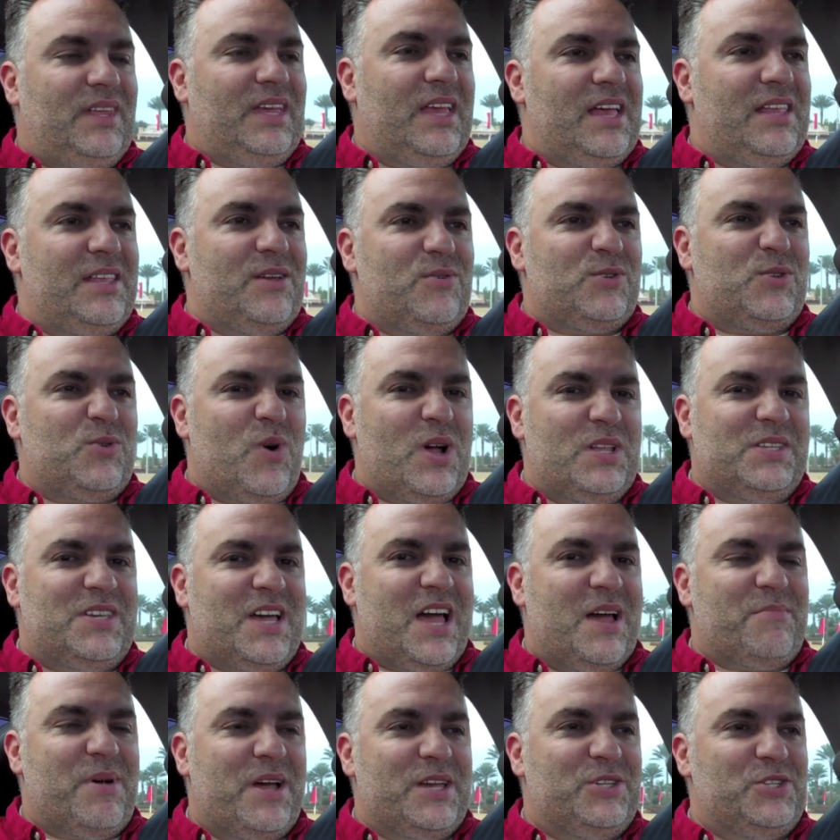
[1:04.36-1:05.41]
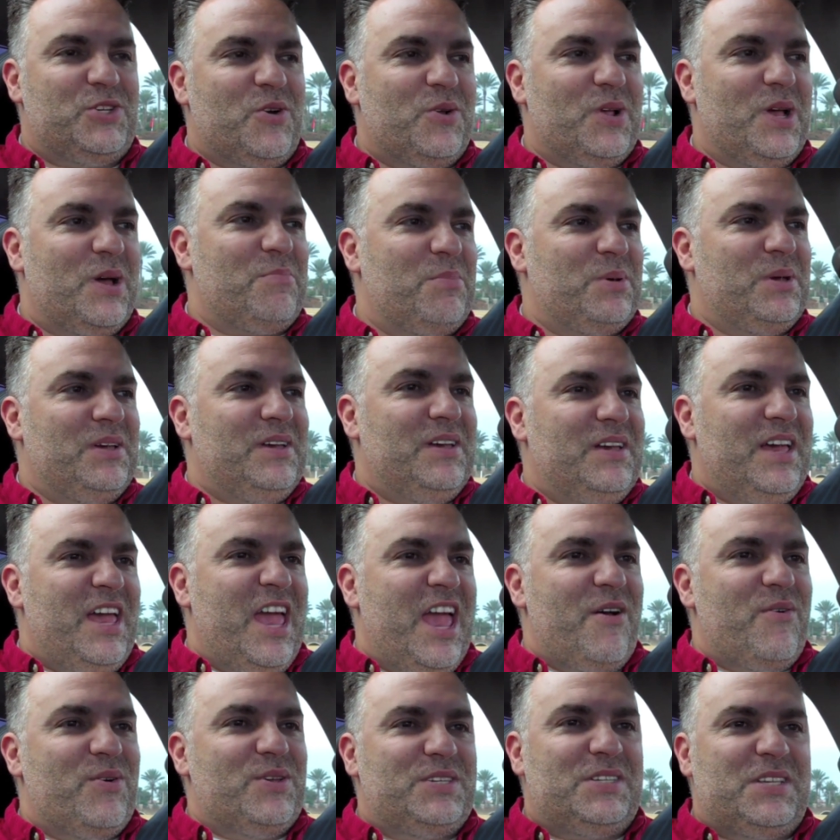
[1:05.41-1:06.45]
And there was one time I showed up,
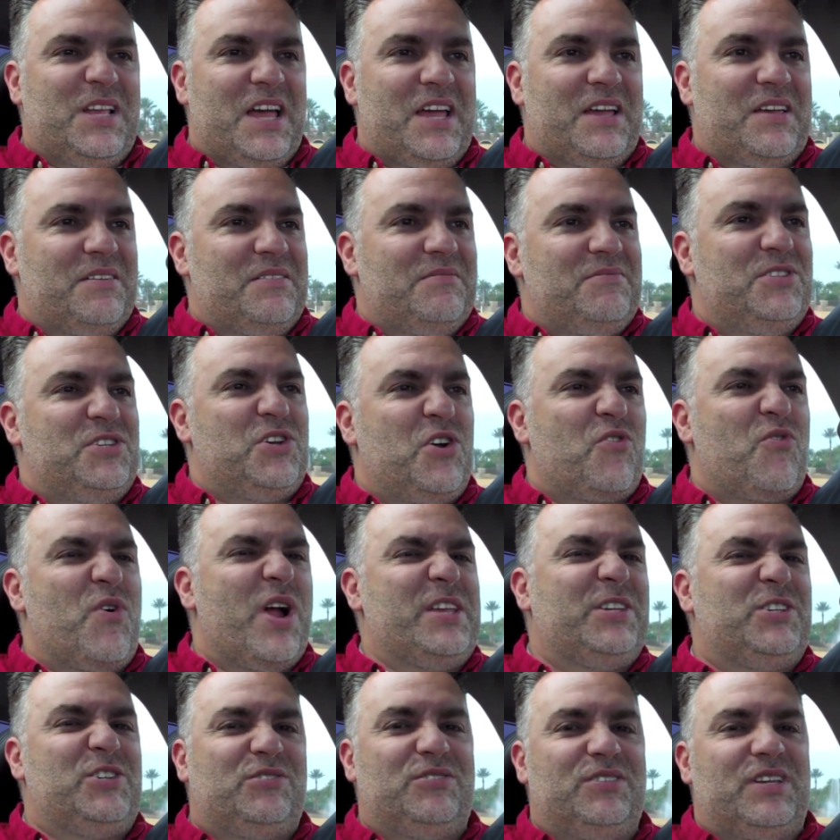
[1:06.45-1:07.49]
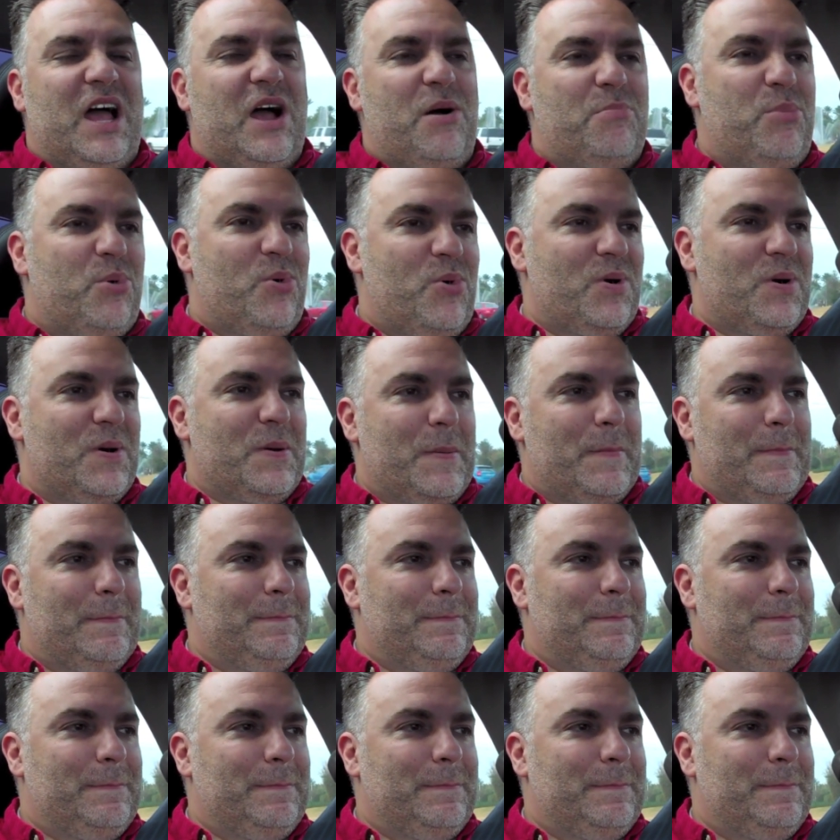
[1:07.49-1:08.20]
it was like torrential downpour.